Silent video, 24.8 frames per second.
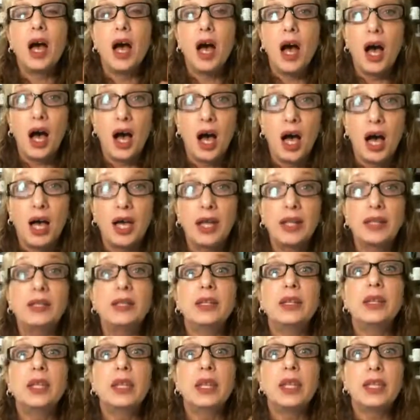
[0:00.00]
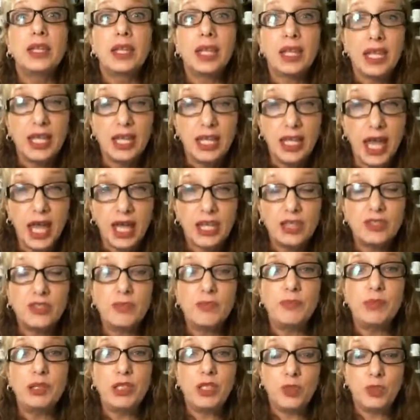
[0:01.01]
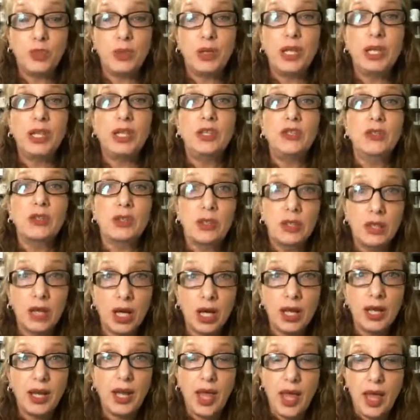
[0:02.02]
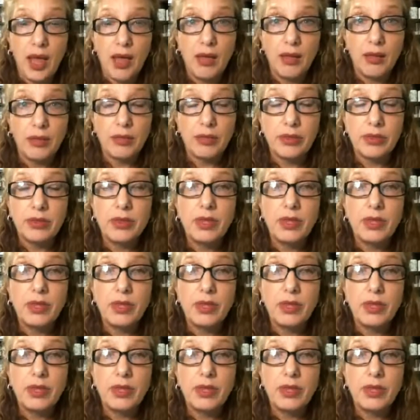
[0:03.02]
on the connection between your gut health